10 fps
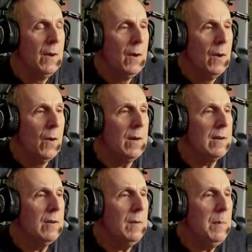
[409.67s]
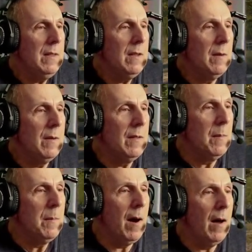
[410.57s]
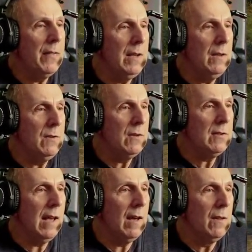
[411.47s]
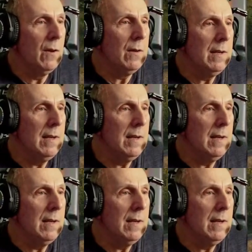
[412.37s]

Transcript: or it could be the mod that you've just downloaded